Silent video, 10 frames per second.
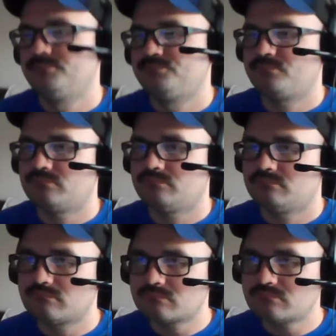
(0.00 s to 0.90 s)

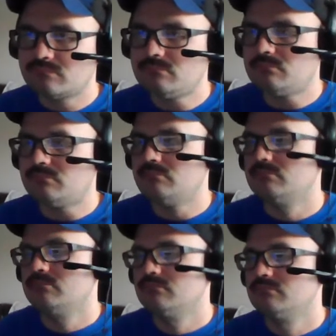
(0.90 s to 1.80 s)

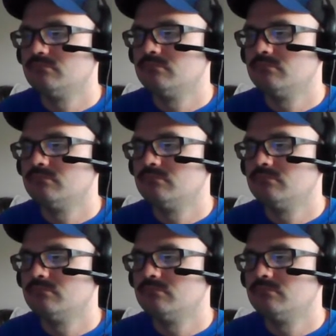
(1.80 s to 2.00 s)
Nothing is said.